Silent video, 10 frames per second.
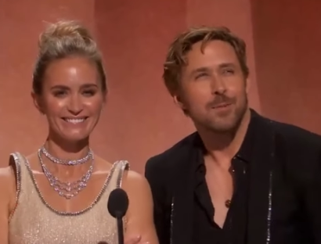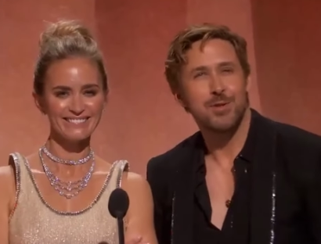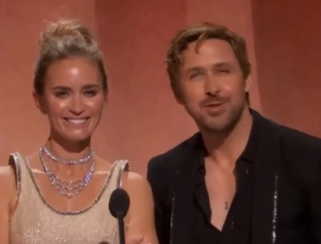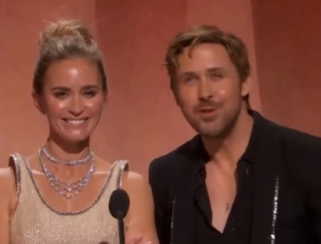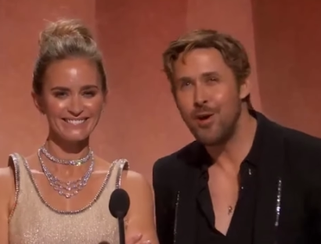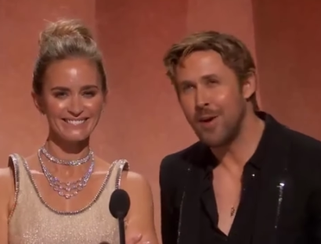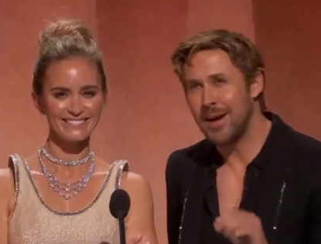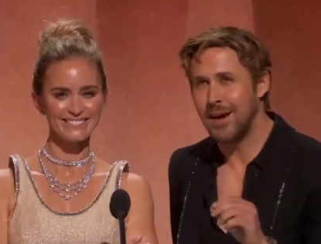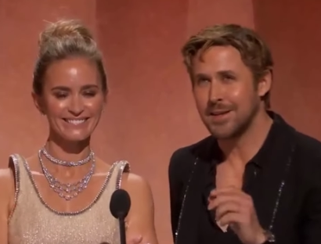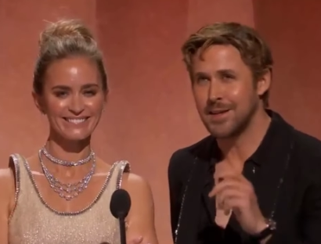Speaker 1: But you know,
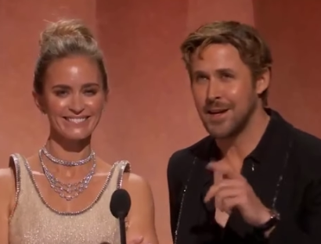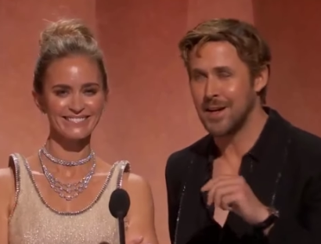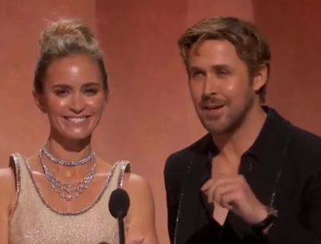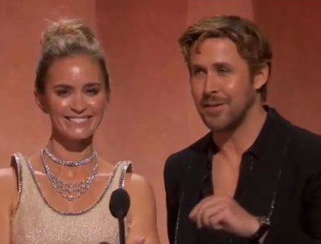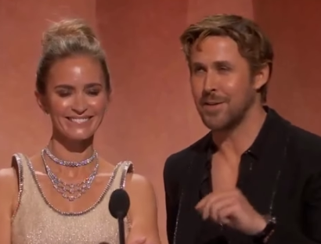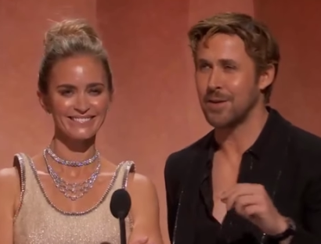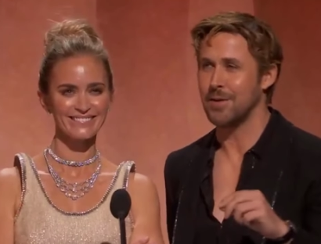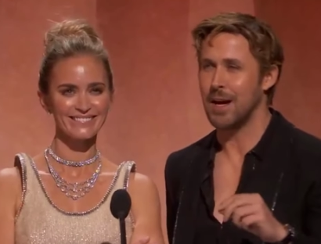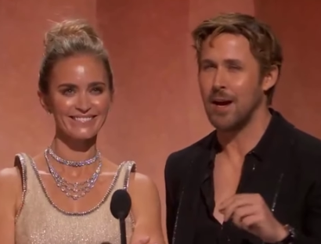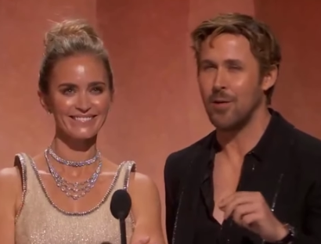I, I think I kind of
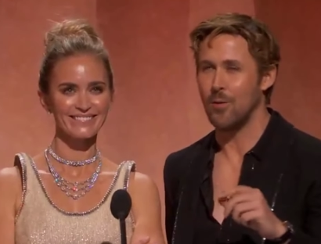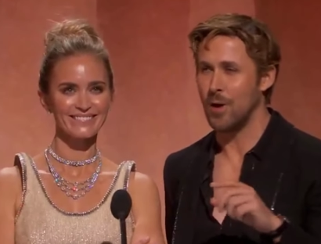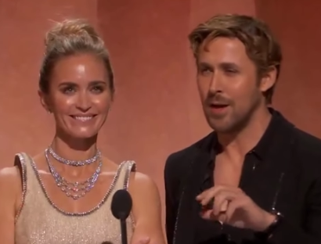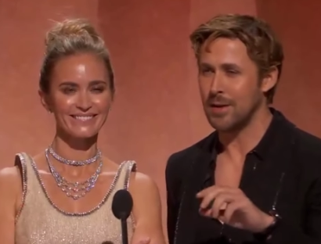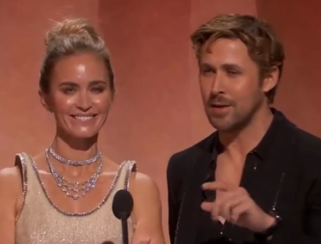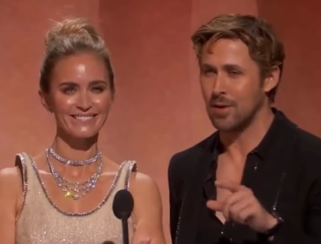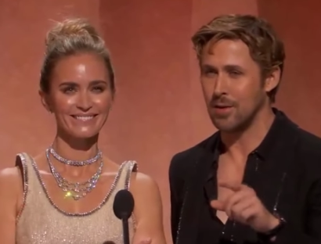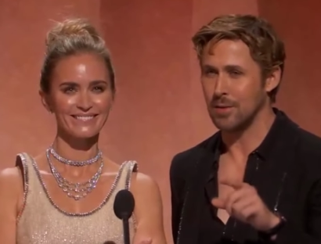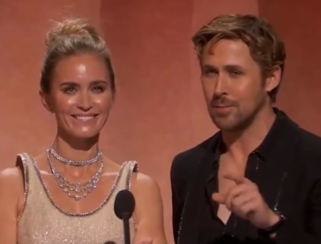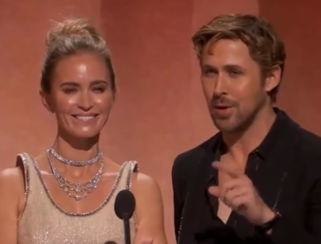figured out why they
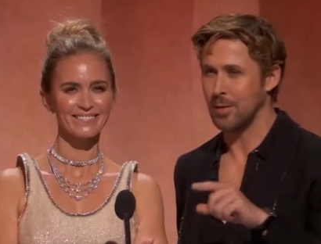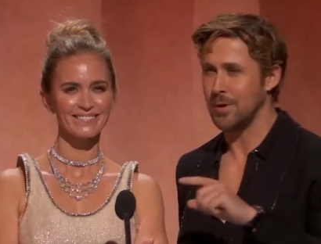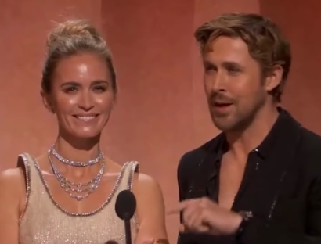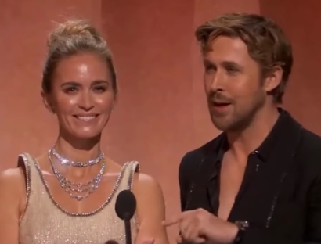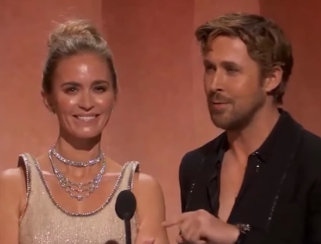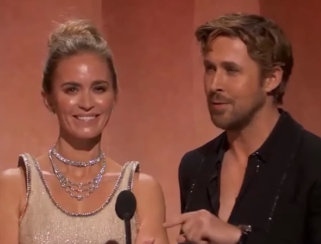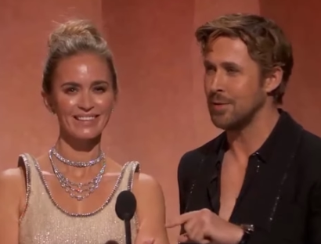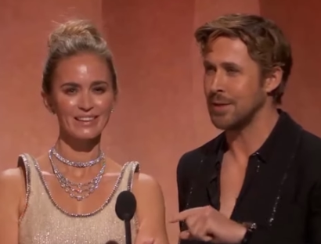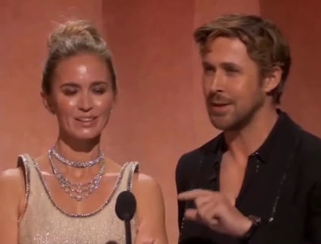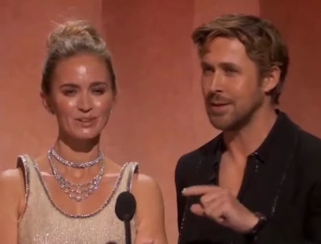call it
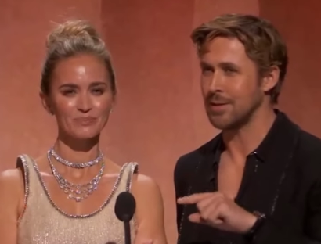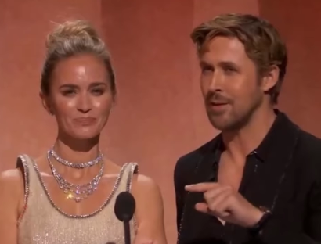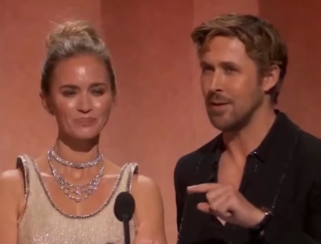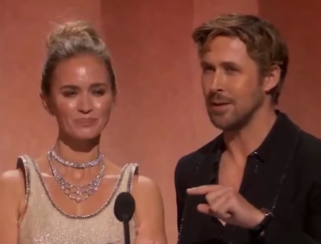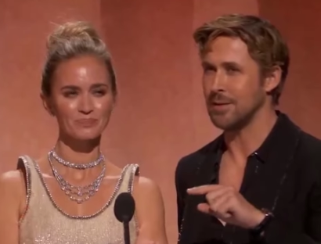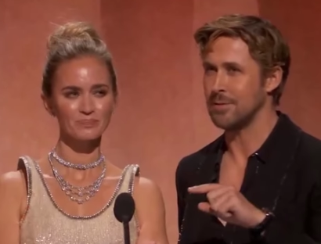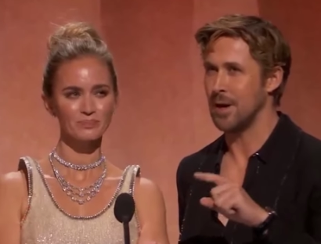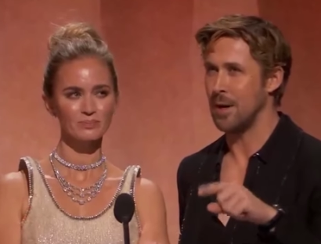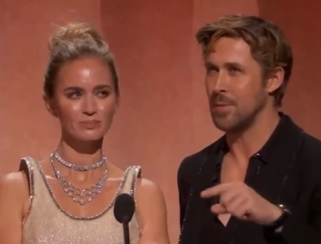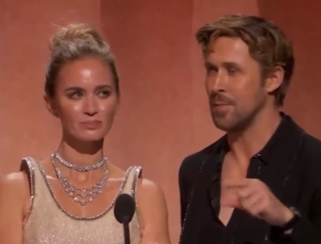Barbenheimer and they didn't call it
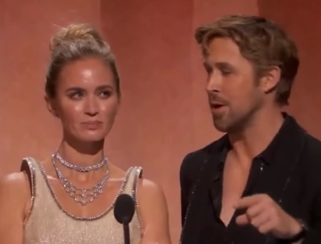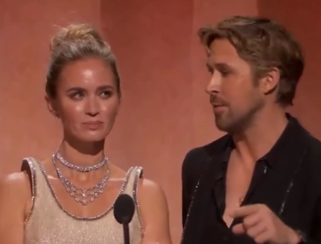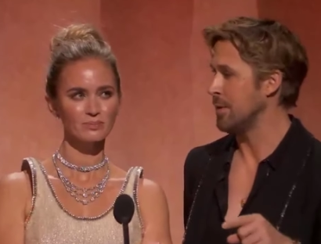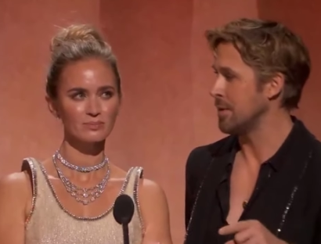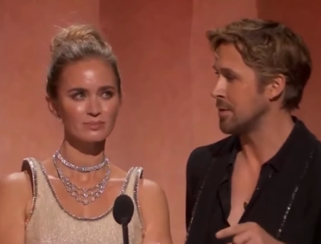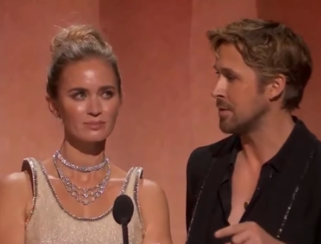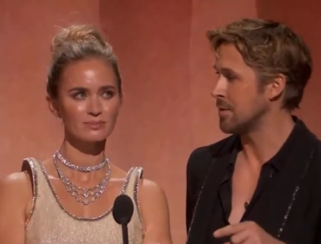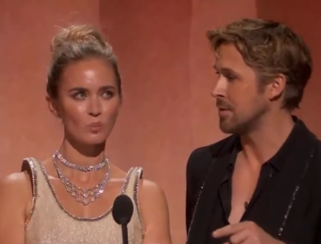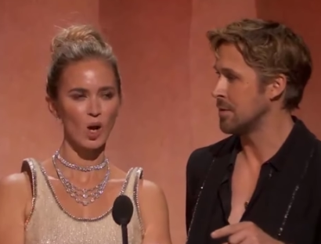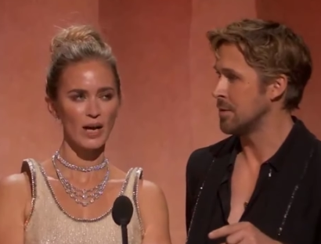Oppenbarbie.
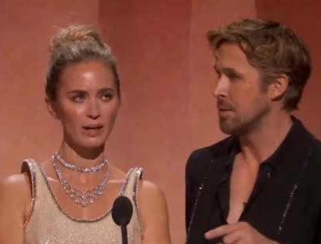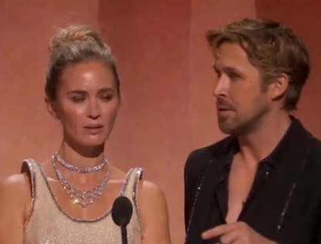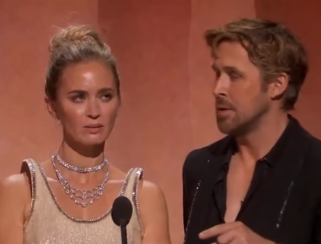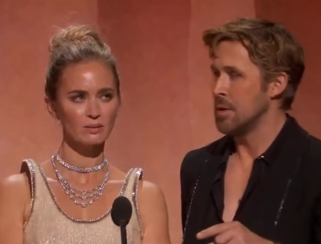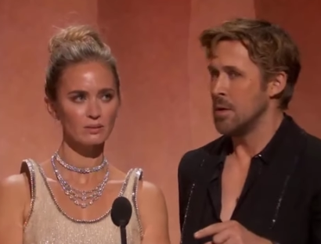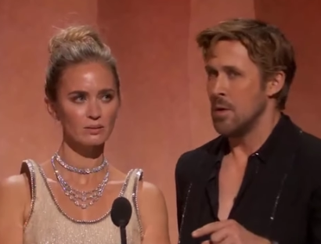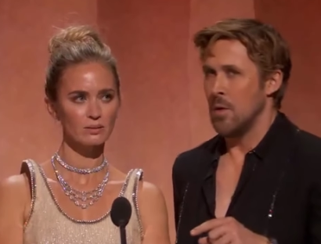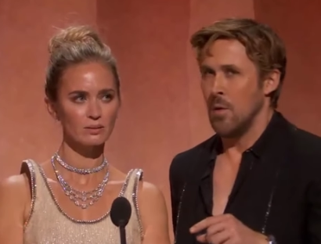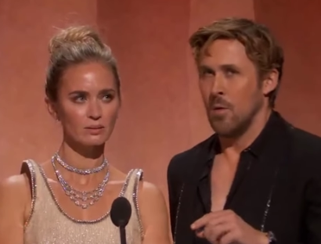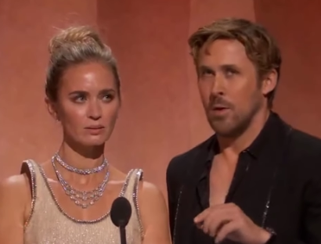Why?
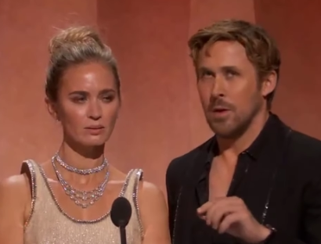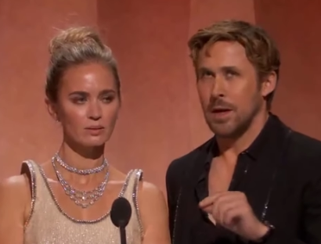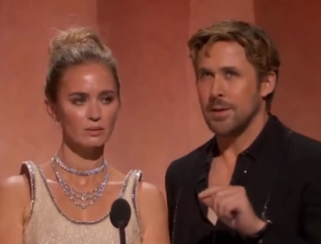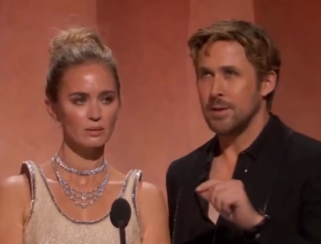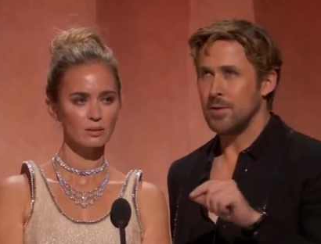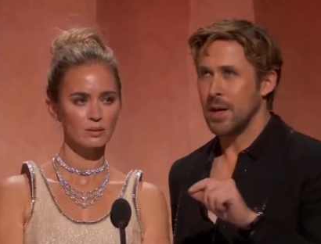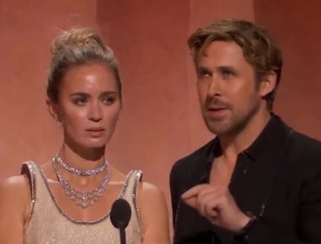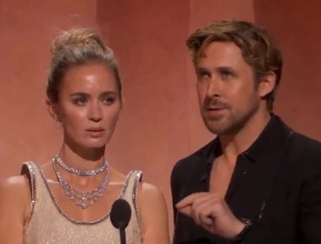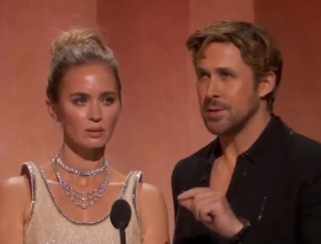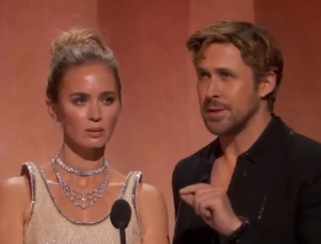Well, I think you
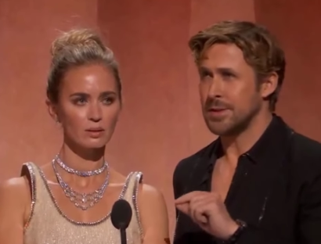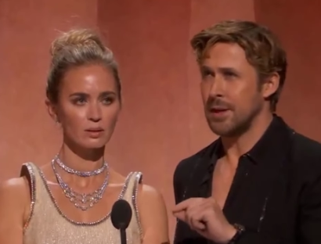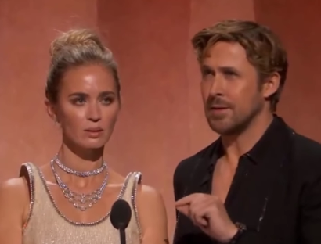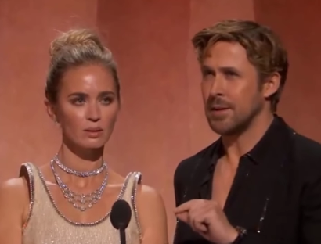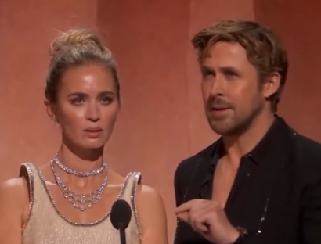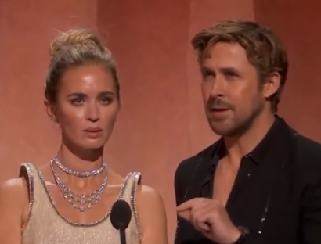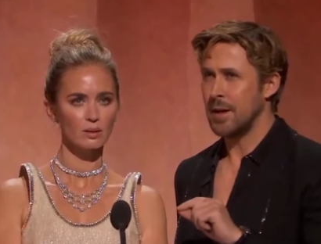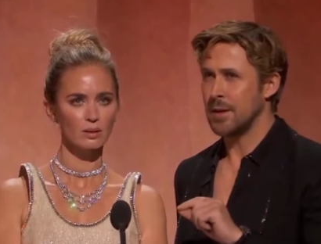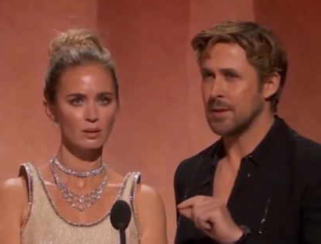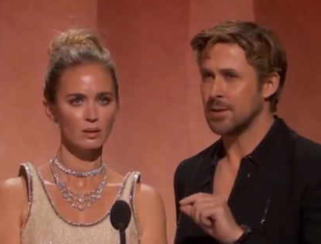guys are at the tail end of
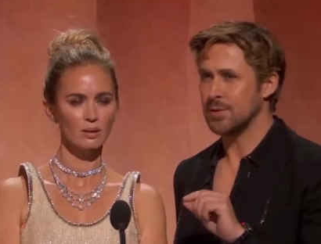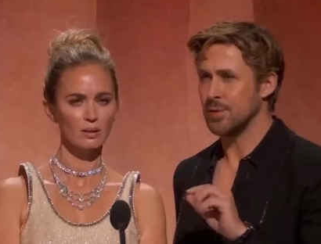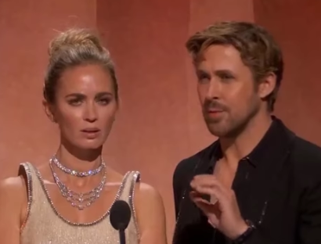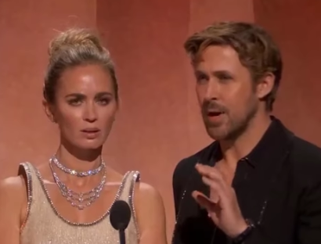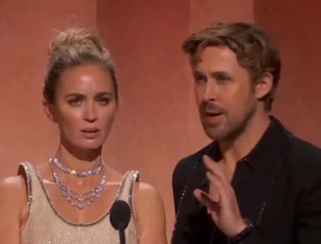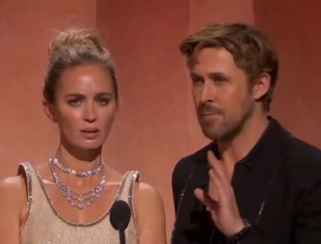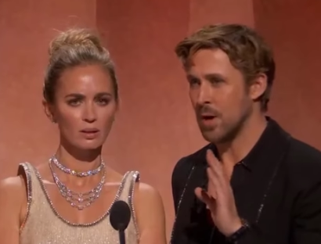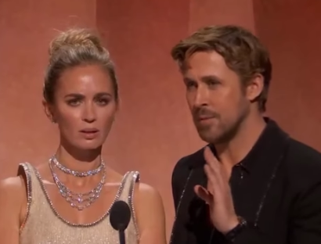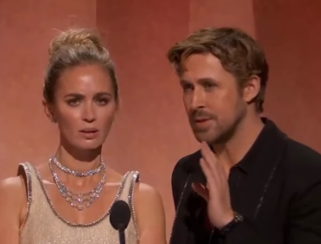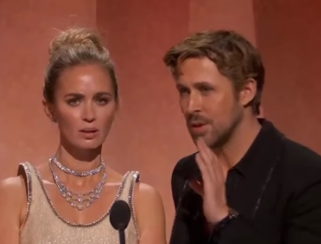that because you were riding
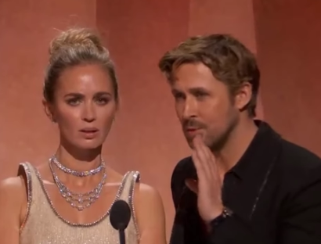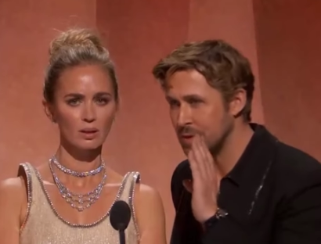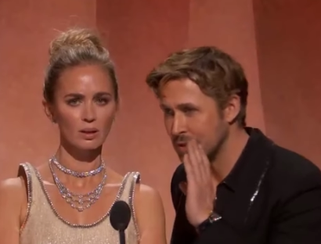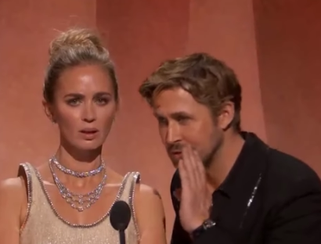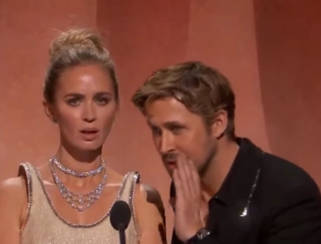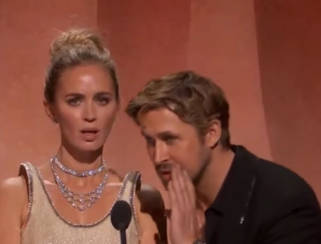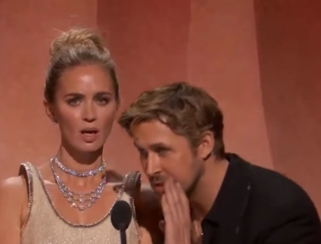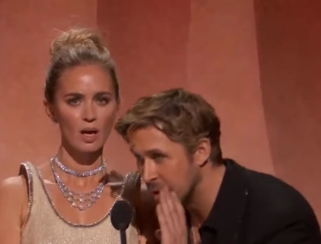Barbie's coattails all